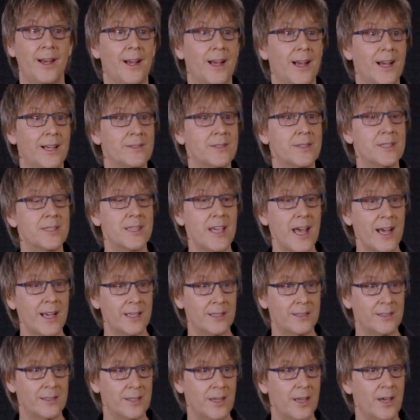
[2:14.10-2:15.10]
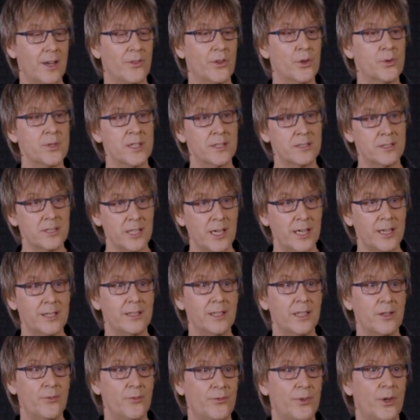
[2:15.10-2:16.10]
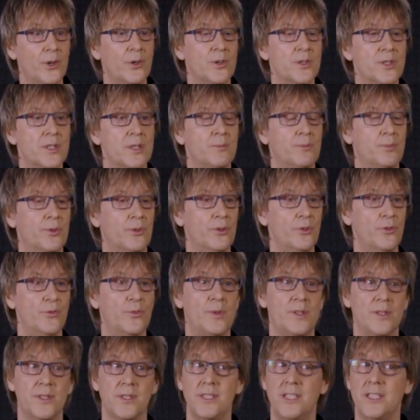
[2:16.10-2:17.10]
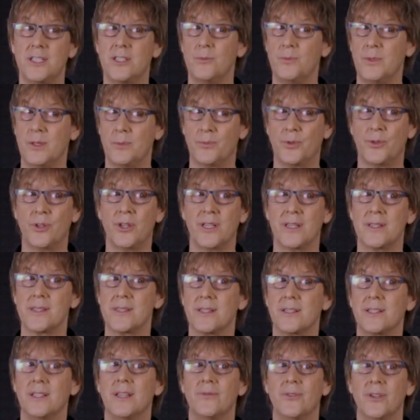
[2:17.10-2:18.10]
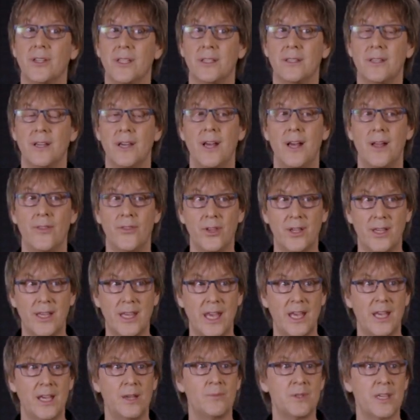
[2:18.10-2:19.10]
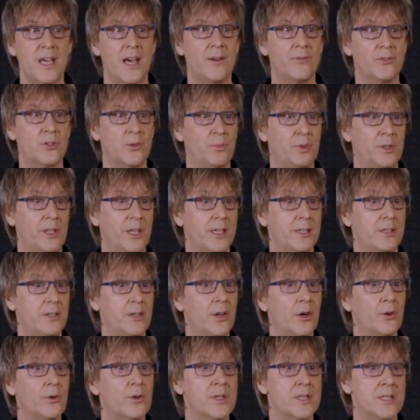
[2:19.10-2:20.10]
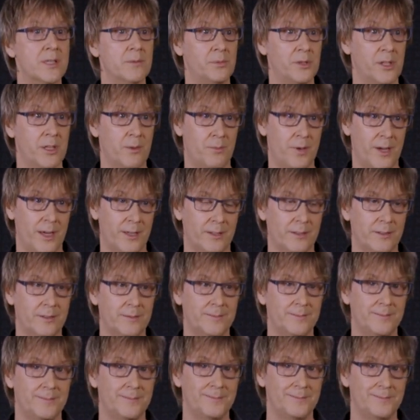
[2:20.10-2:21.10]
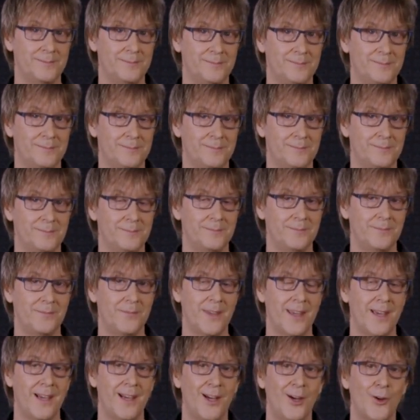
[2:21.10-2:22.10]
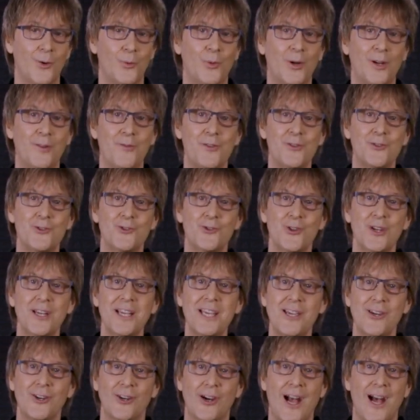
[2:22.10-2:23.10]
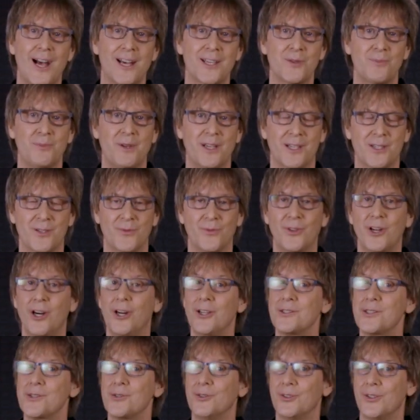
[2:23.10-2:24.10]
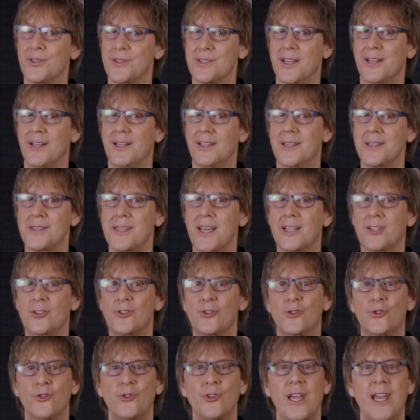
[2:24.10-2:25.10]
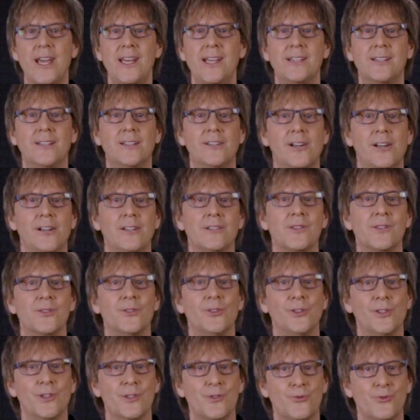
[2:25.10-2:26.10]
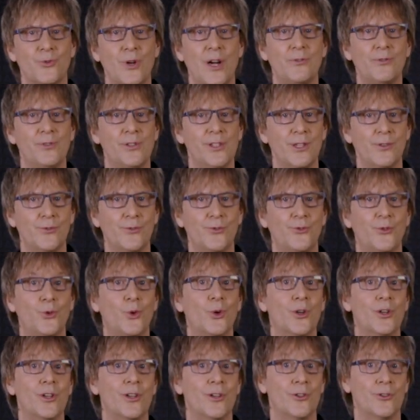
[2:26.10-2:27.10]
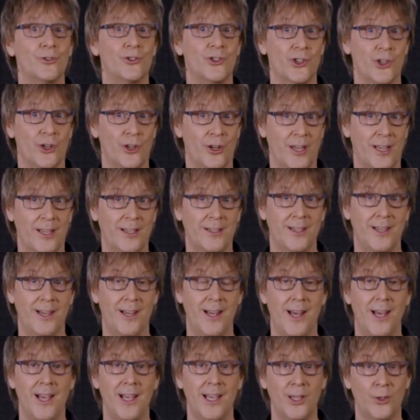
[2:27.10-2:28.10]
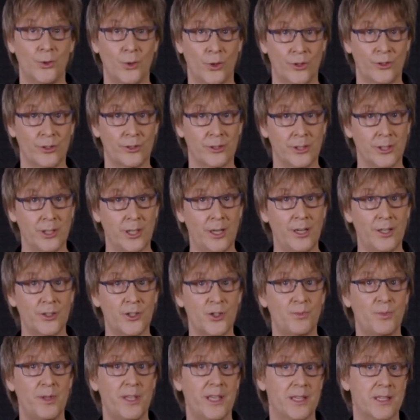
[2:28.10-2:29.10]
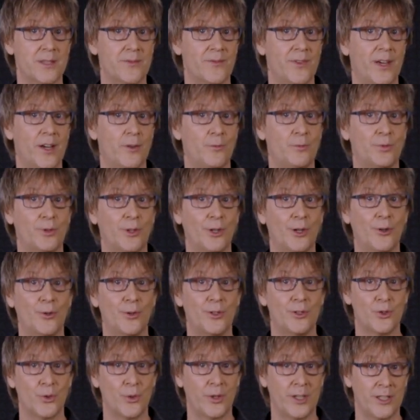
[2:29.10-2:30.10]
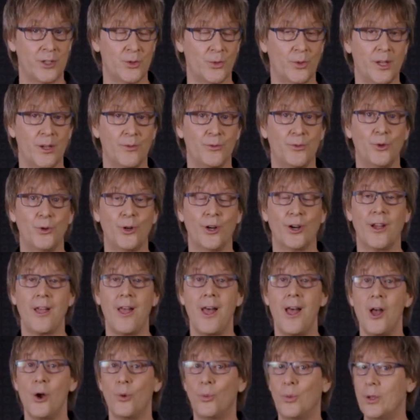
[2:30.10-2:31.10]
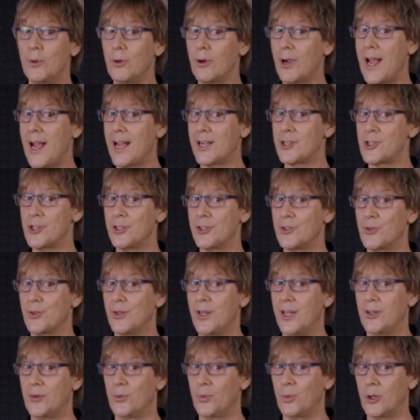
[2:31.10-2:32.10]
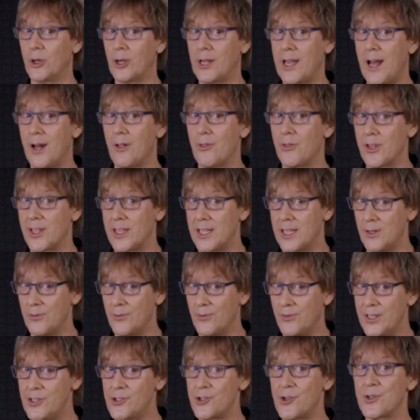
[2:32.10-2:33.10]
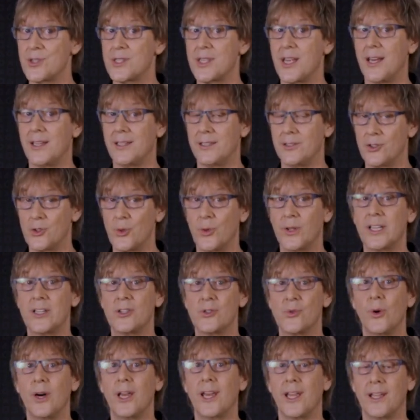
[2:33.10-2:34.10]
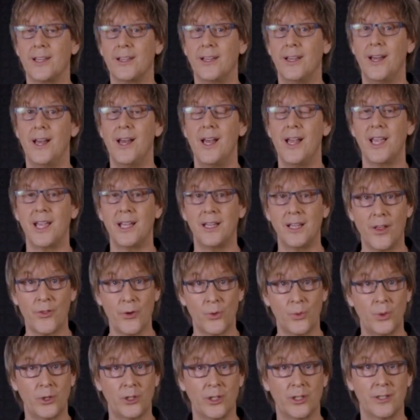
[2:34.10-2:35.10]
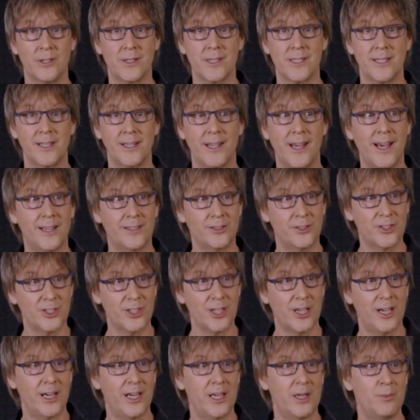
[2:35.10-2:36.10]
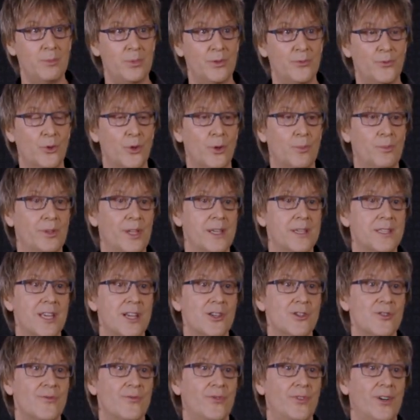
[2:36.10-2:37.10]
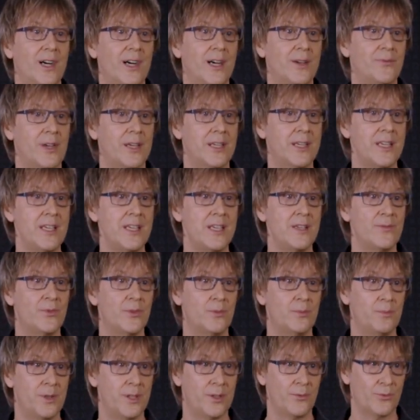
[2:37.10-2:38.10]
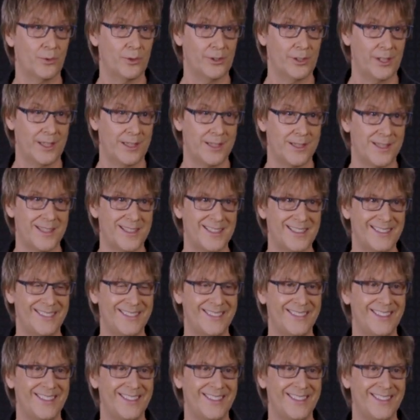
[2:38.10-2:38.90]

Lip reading: And second, those tightly focused improvements need to be pretty significant. The games have to play noticeably better. One of the trickier aspects of console design is that creating a console is roughly a 4-year journey. In order to launch PS5 Pro in 2024, we were actually trying to work out the key feature set in 2020. In other words, at a time before PlayStation 5 had even been released.